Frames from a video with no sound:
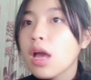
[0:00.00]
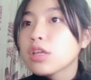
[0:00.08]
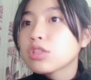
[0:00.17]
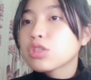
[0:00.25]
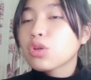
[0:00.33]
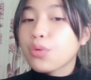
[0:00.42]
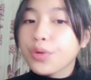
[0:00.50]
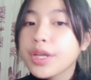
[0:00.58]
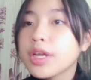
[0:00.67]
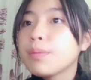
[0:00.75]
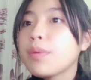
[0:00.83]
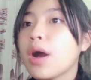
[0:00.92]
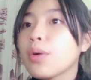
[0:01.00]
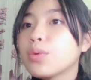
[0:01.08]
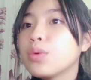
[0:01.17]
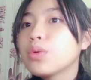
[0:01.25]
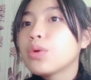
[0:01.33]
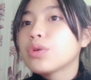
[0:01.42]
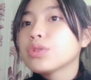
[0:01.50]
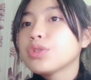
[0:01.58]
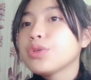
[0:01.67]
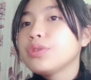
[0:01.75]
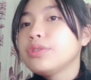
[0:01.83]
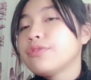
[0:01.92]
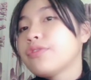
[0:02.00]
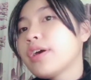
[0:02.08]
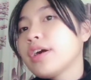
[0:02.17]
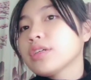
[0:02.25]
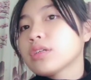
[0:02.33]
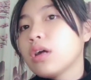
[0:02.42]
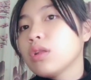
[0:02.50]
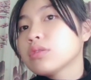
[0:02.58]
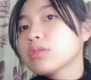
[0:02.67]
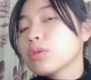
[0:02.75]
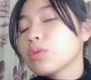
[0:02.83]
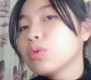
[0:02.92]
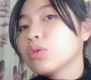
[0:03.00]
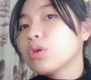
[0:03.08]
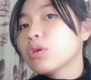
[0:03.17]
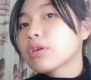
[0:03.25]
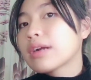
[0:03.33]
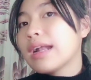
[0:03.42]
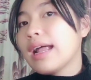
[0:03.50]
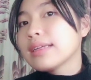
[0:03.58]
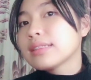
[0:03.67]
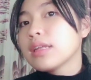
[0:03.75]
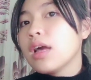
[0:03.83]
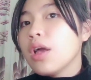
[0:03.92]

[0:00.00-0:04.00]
stories about Google's new device called Google Glass.